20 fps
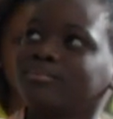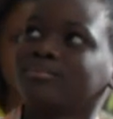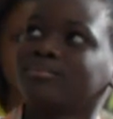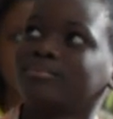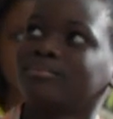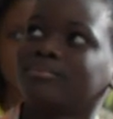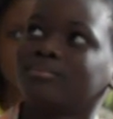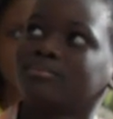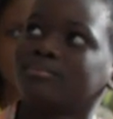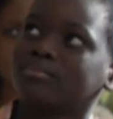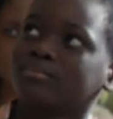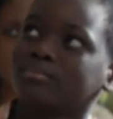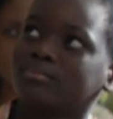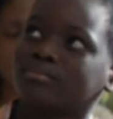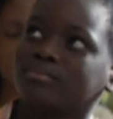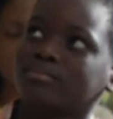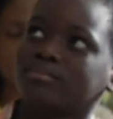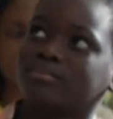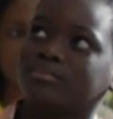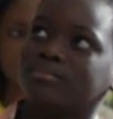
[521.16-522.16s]

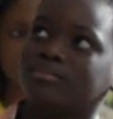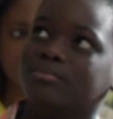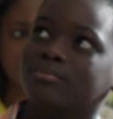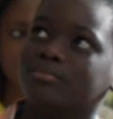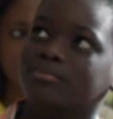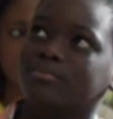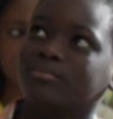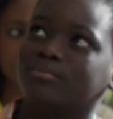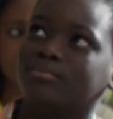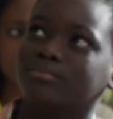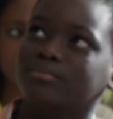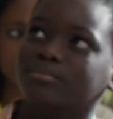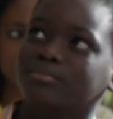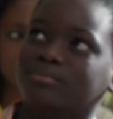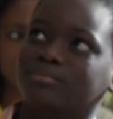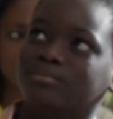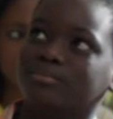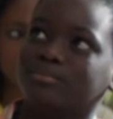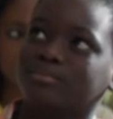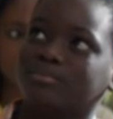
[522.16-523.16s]

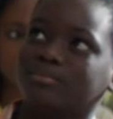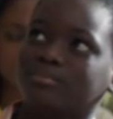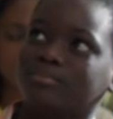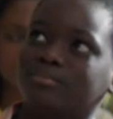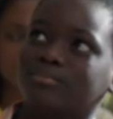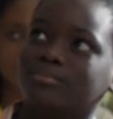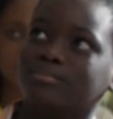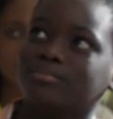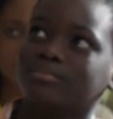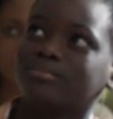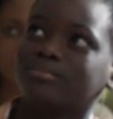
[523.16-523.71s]
(silent)